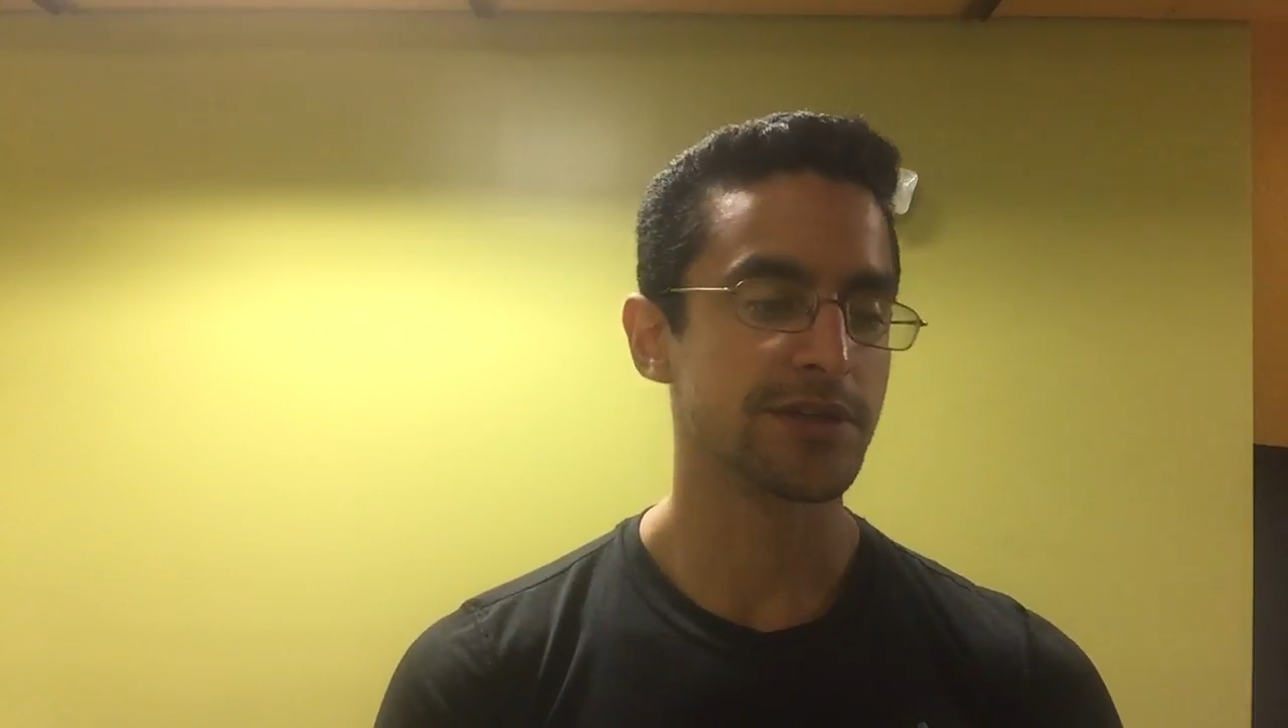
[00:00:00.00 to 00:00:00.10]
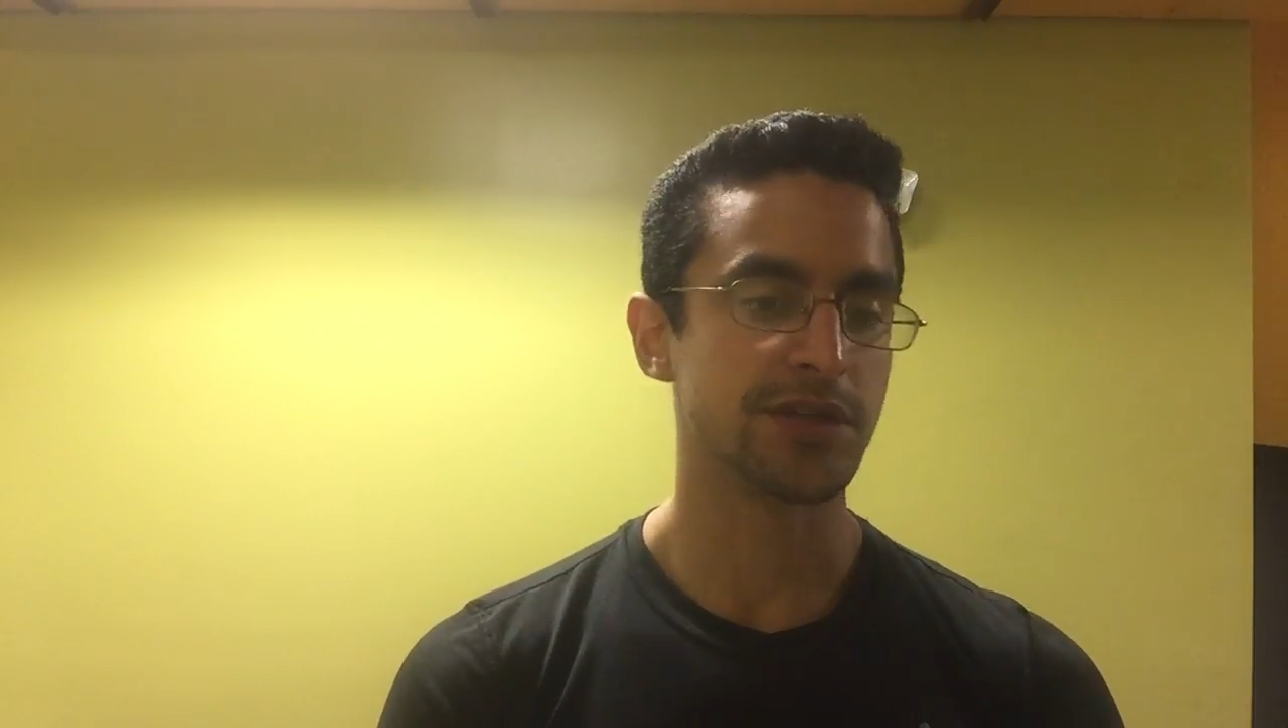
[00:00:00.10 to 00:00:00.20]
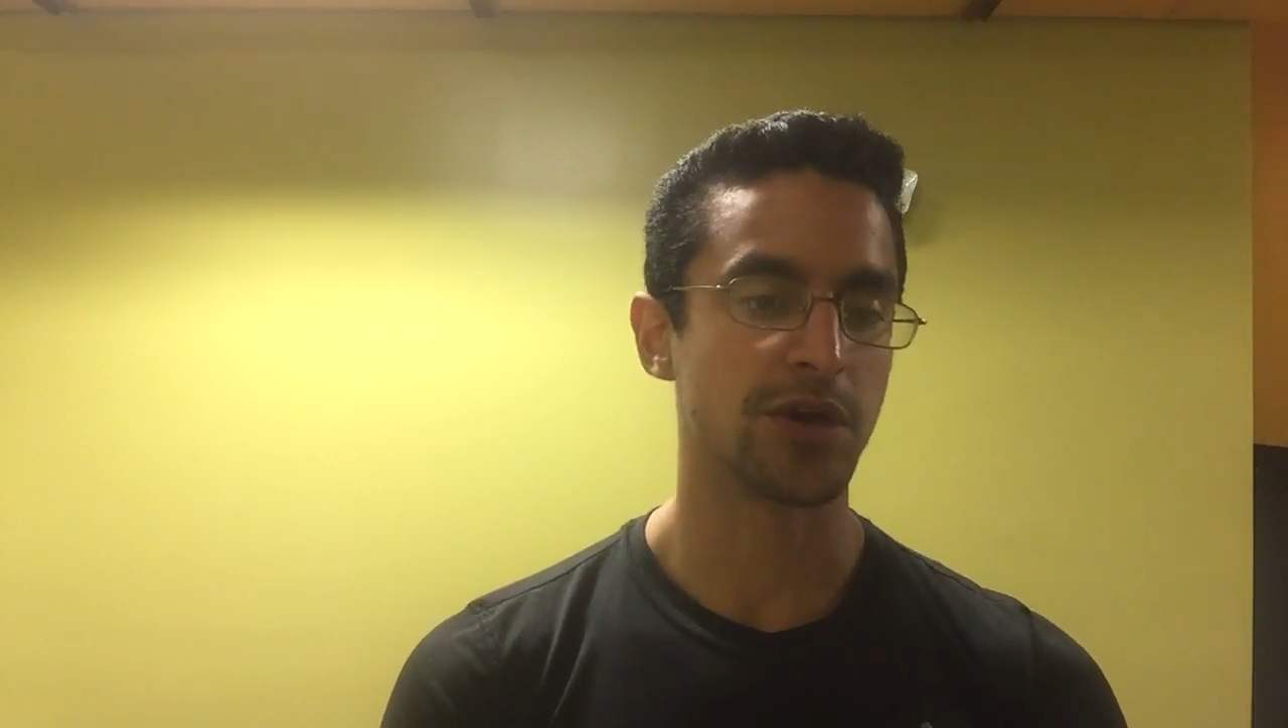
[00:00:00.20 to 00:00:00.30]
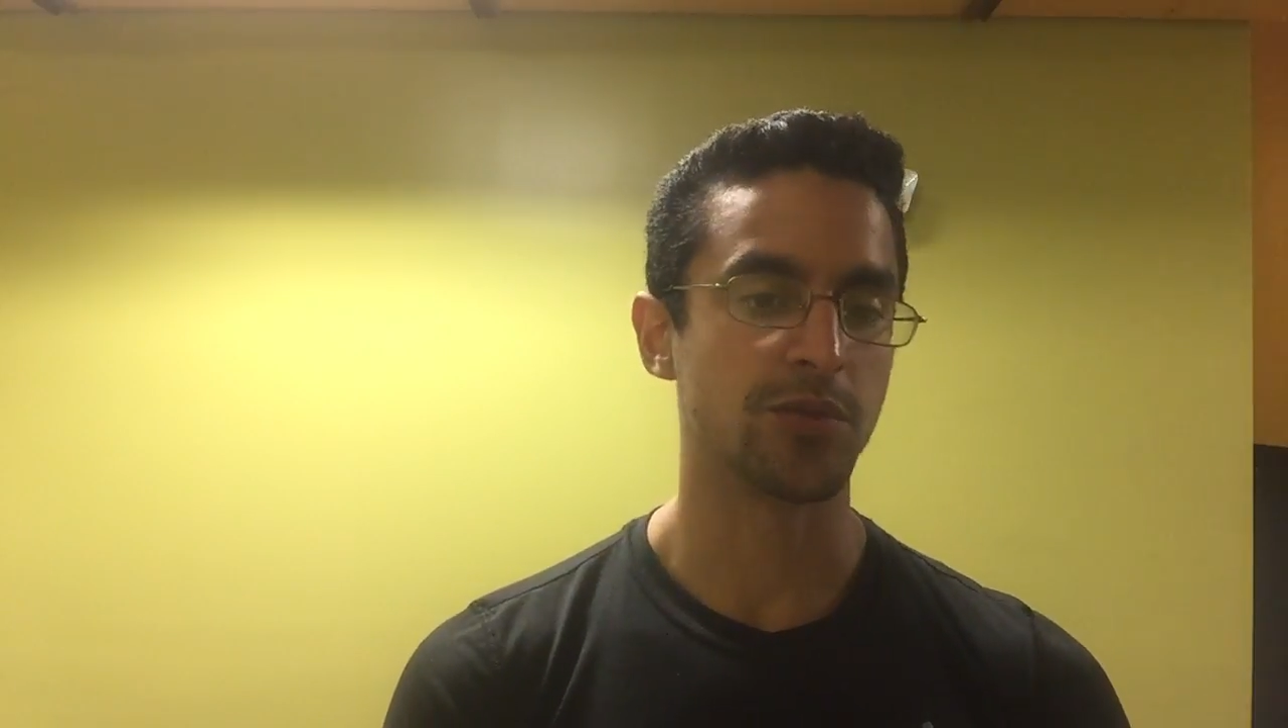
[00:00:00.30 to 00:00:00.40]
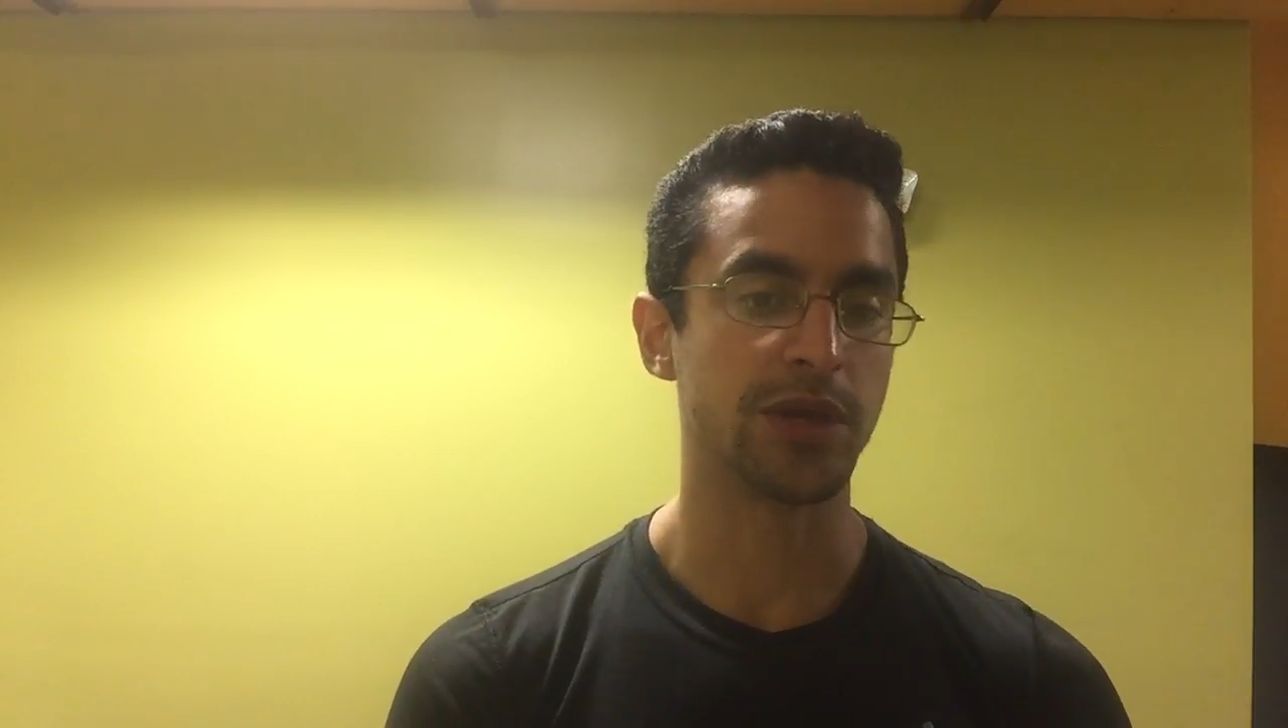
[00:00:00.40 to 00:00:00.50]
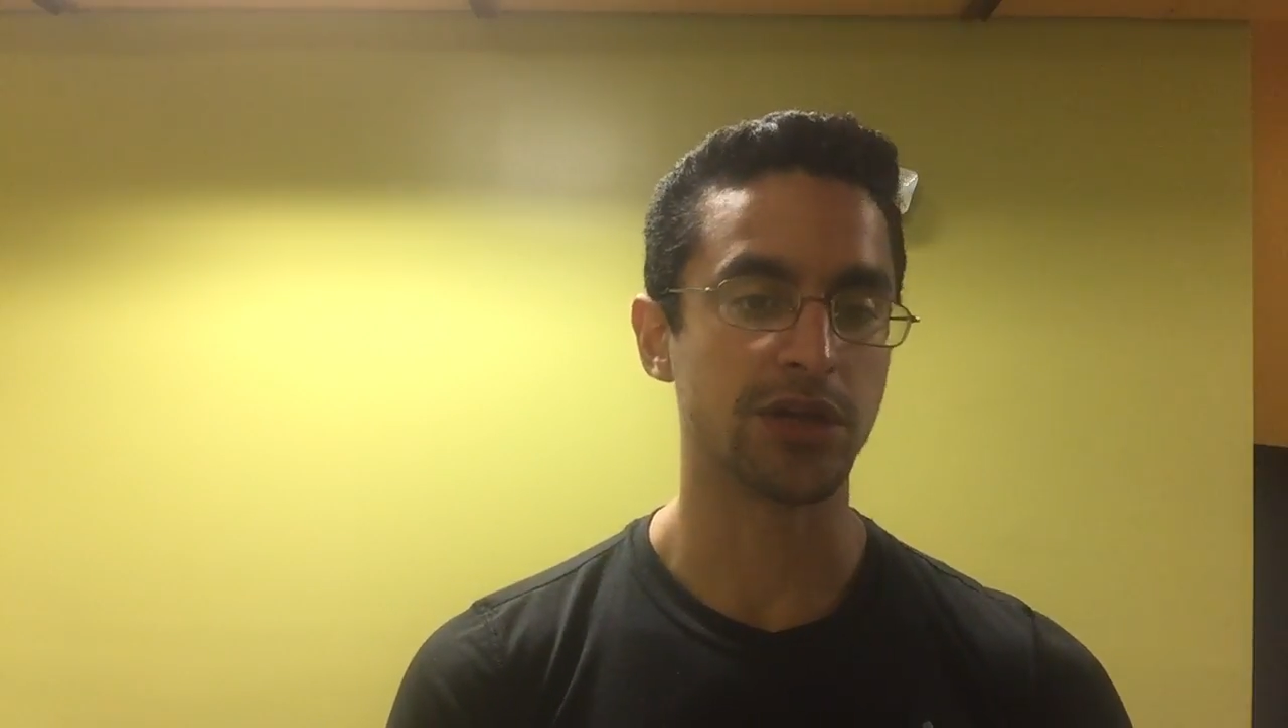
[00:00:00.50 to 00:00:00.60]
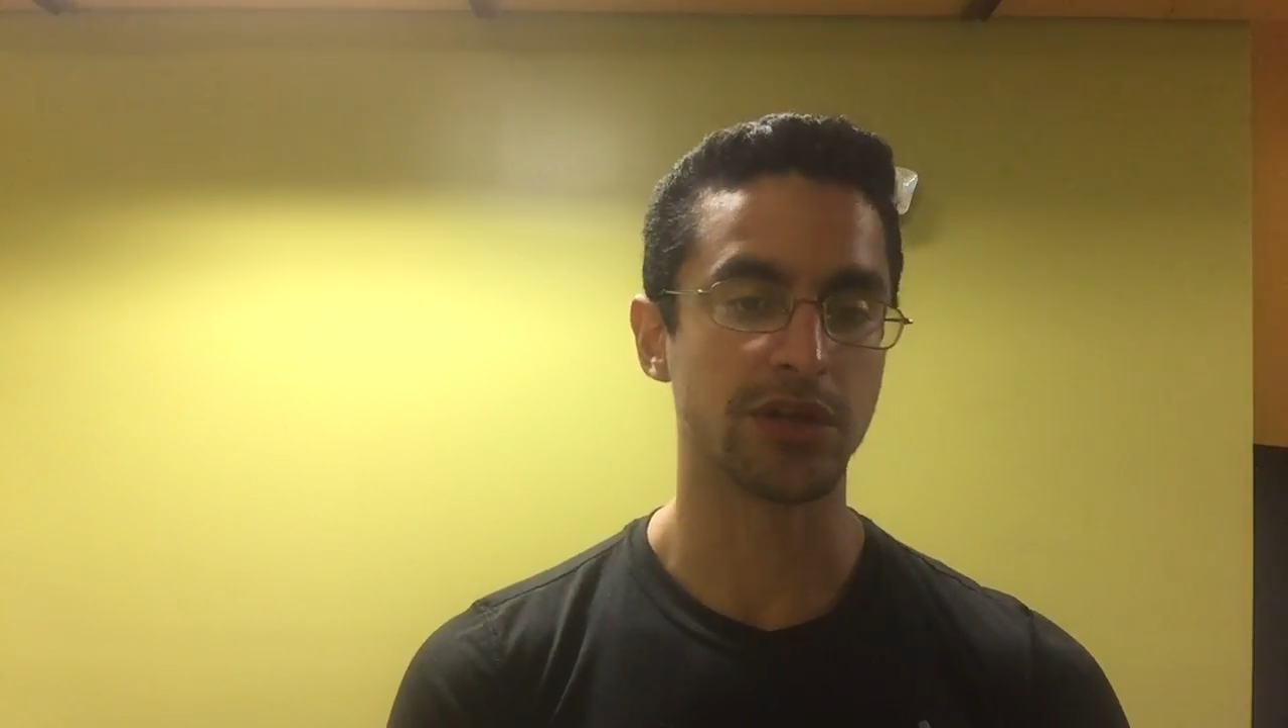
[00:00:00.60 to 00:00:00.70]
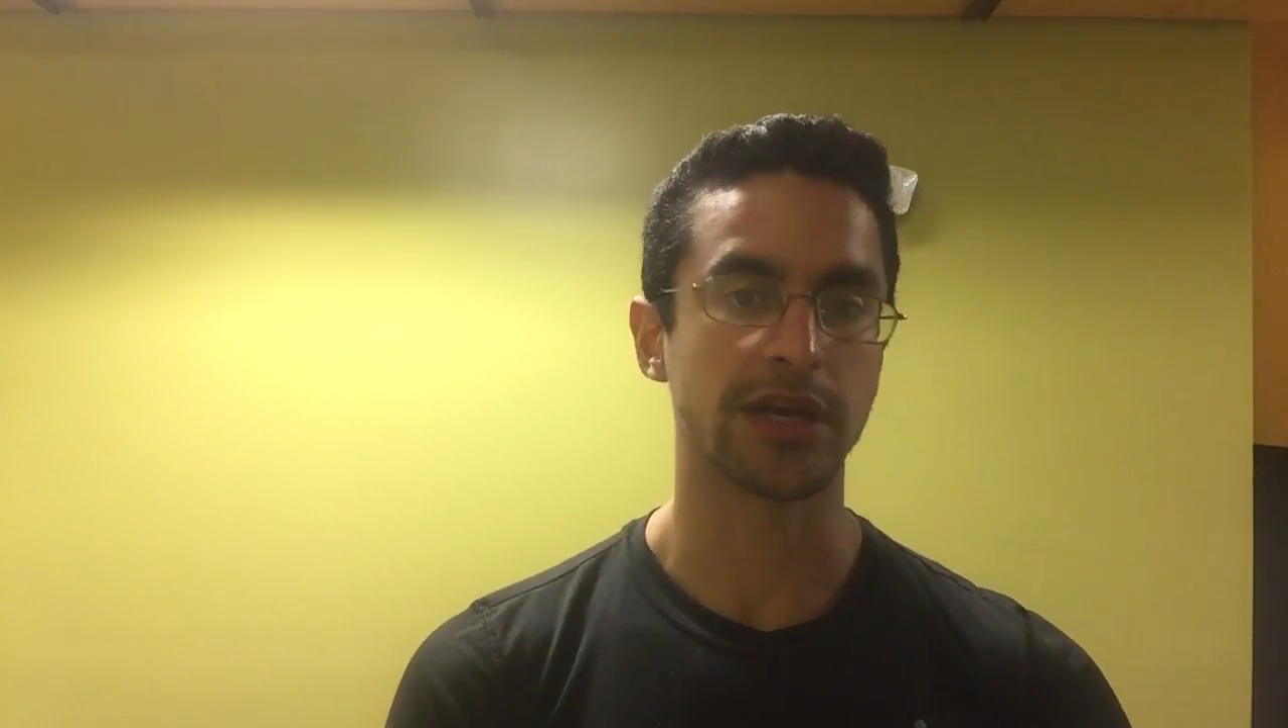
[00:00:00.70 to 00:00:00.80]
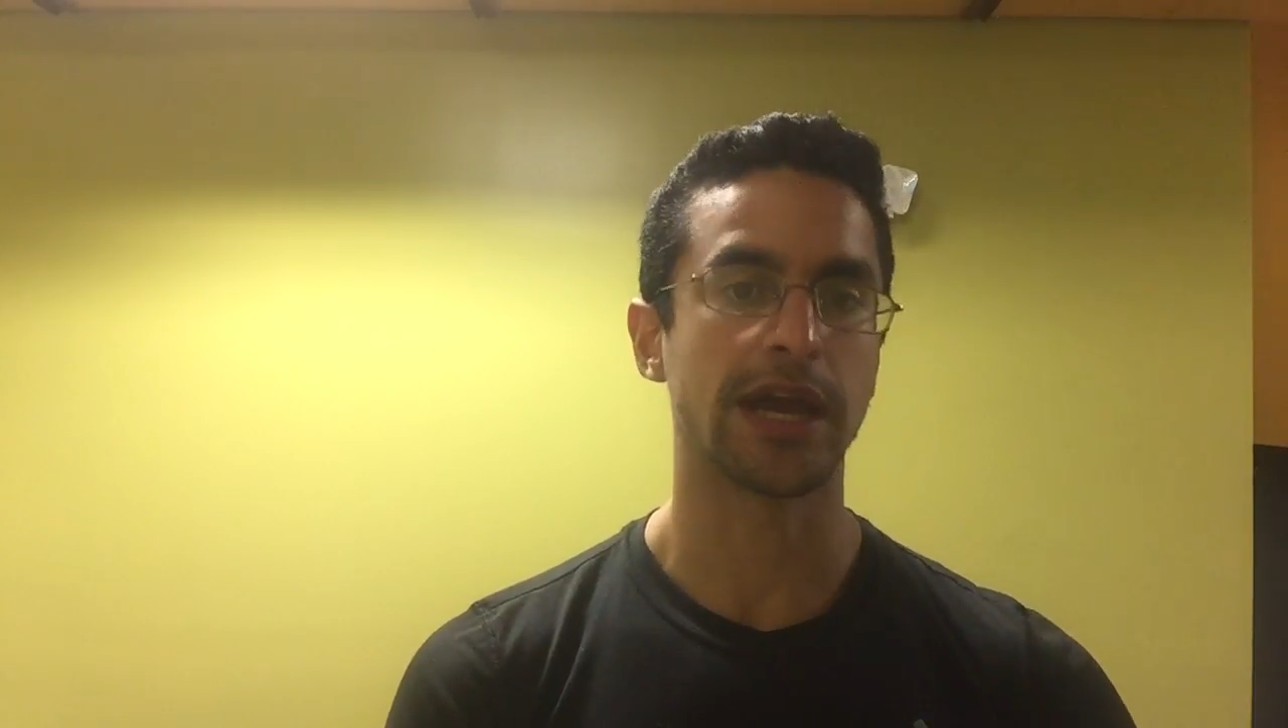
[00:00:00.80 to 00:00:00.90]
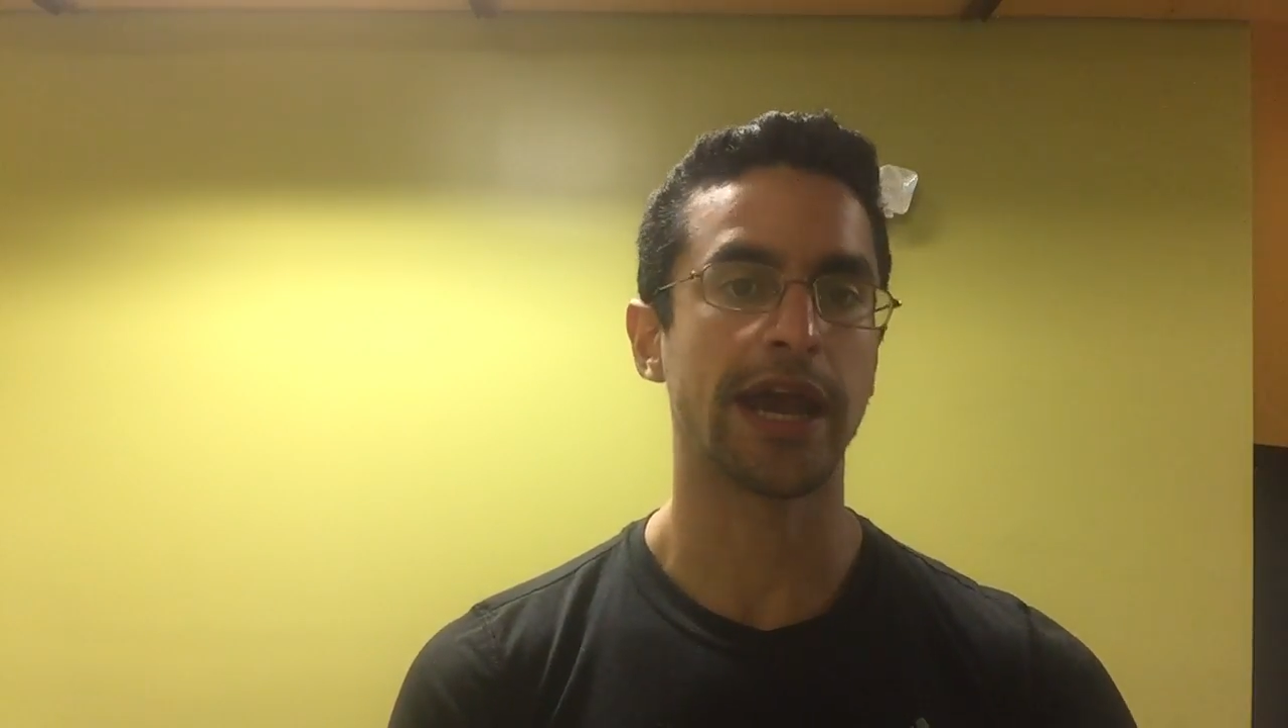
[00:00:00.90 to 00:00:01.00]
So we
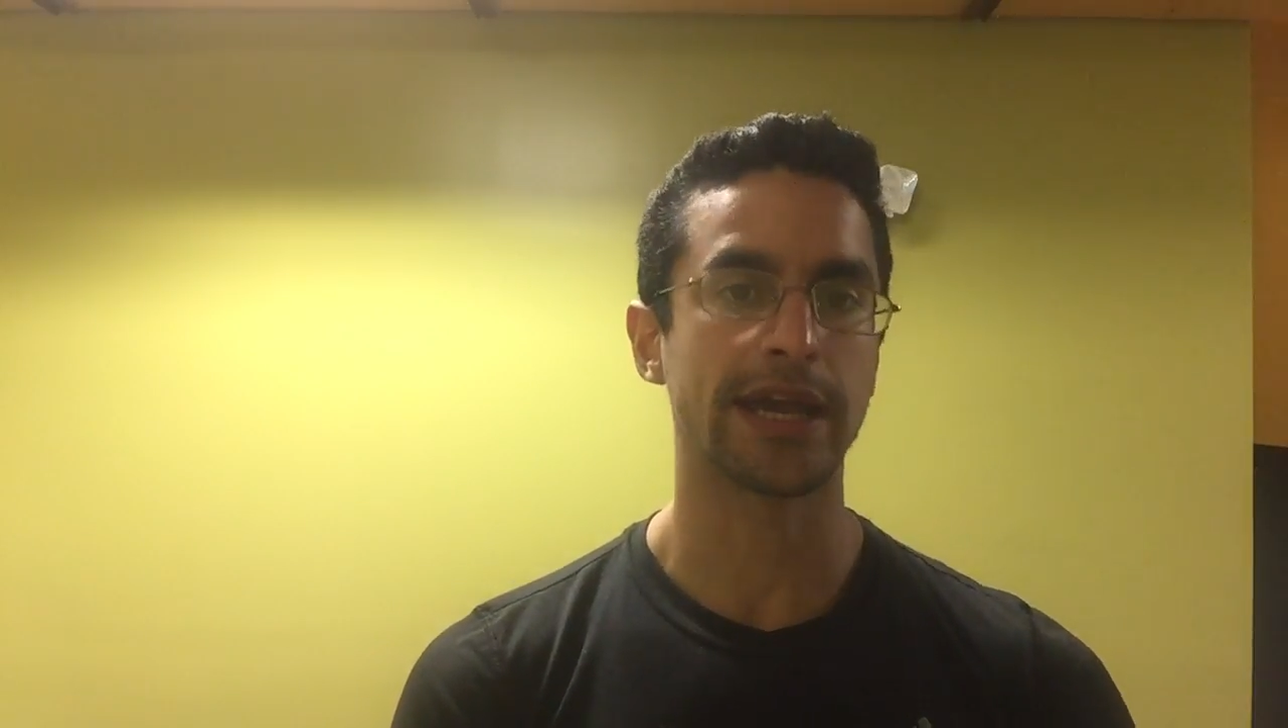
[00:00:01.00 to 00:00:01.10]
can look at